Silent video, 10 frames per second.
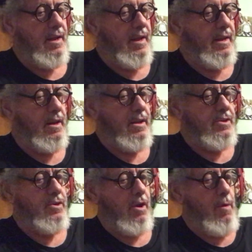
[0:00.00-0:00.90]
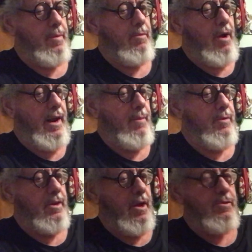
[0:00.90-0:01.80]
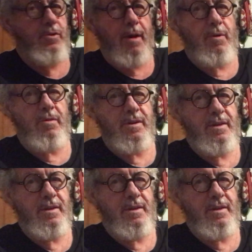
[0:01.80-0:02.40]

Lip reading: and it should open right up with no trouble,